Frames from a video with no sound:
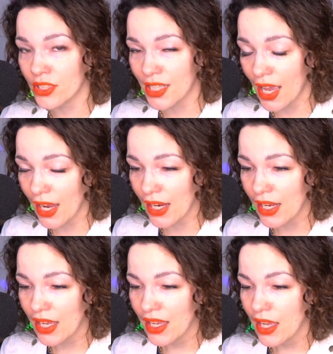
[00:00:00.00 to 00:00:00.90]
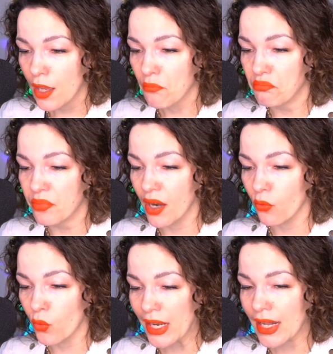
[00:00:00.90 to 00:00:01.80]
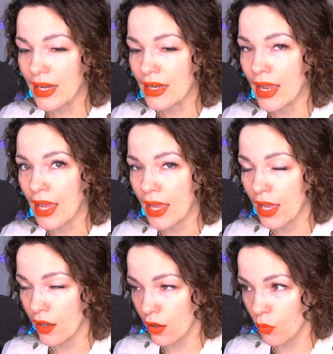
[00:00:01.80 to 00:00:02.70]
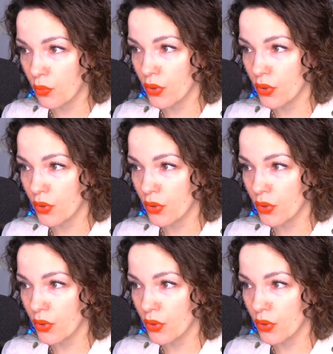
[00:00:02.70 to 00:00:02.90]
se, but we didn't help